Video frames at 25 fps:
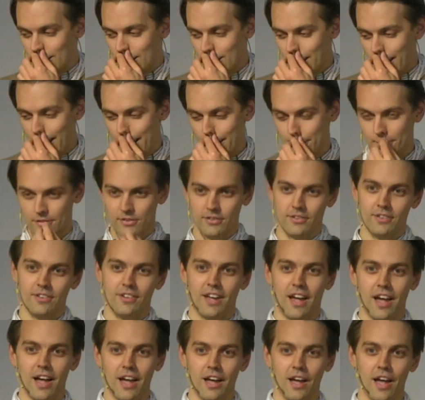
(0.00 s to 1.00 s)
And
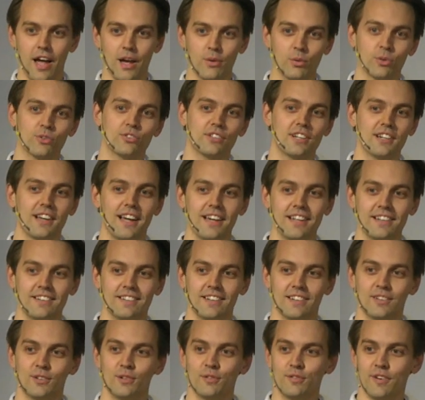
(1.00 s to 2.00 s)
I was
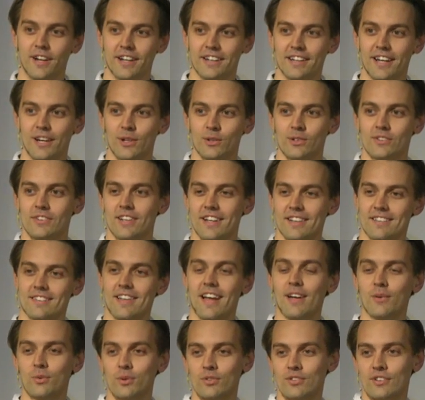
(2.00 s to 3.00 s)
delighted to find out that
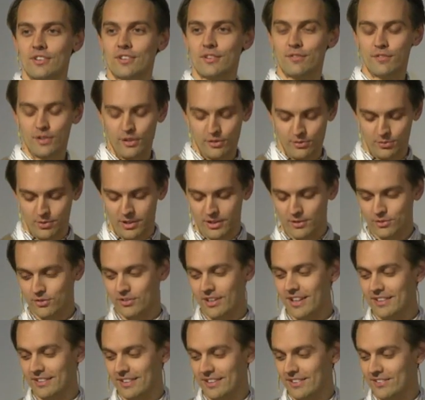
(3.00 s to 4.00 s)
I wasn't the first one who
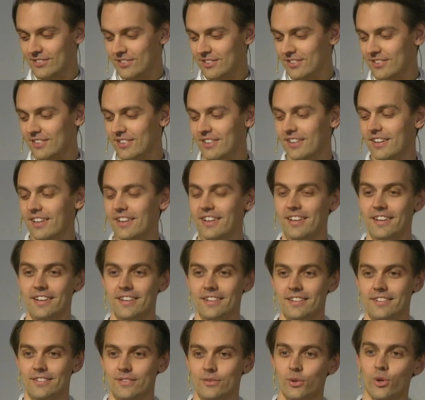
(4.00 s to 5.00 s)
said this.
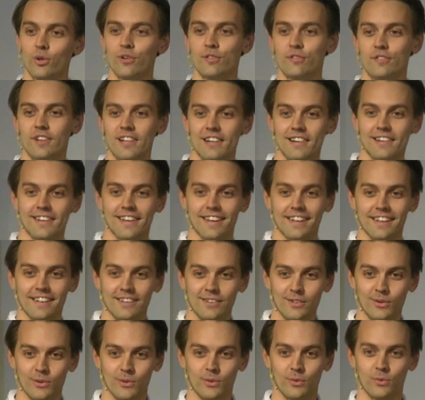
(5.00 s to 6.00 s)
Roy Fielding,
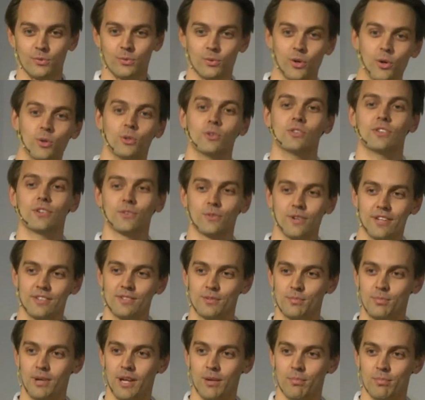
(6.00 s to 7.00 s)
who wrote the
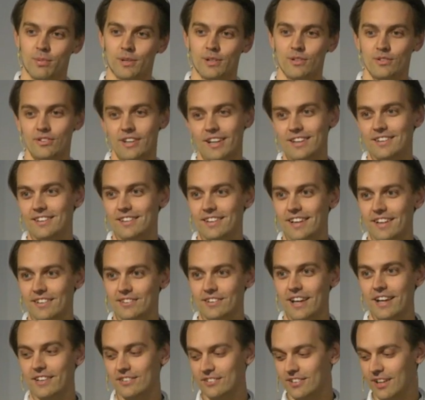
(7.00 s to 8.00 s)
REST paper, said the
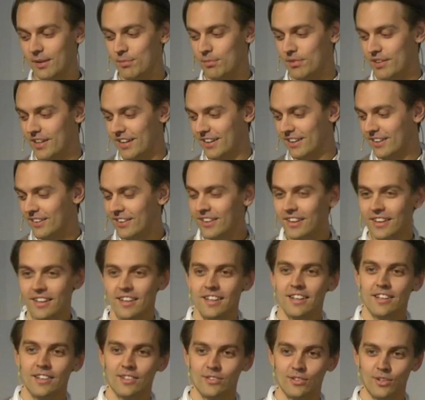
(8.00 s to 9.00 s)
exact same thing.
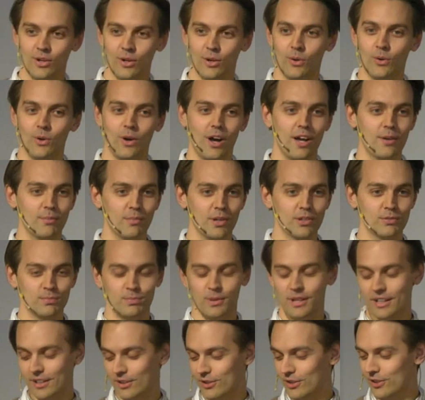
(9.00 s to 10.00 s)
So I must
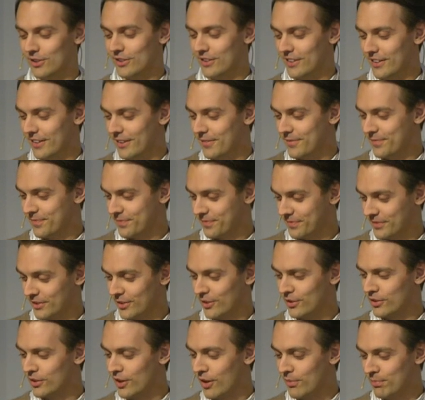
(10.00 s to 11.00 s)
be in
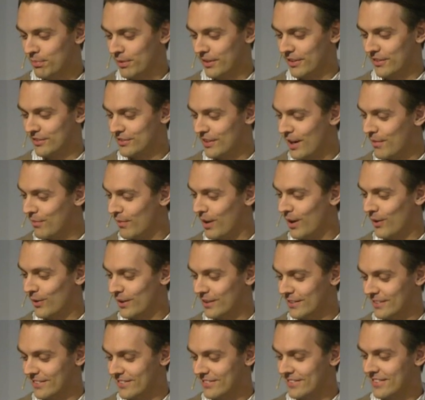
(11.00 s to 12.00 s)
good company somehow,
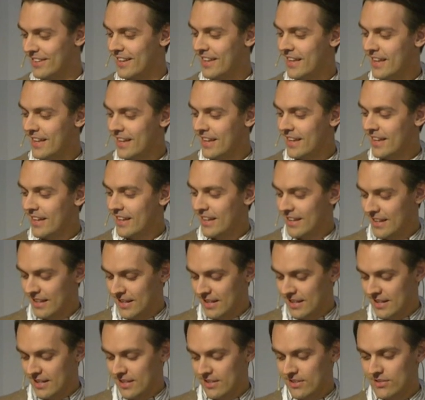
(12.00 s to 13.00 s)
at least.
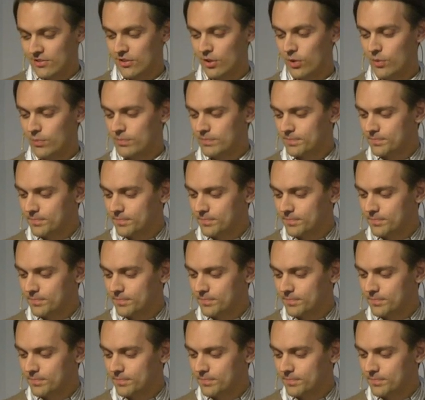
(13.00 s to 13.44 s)
So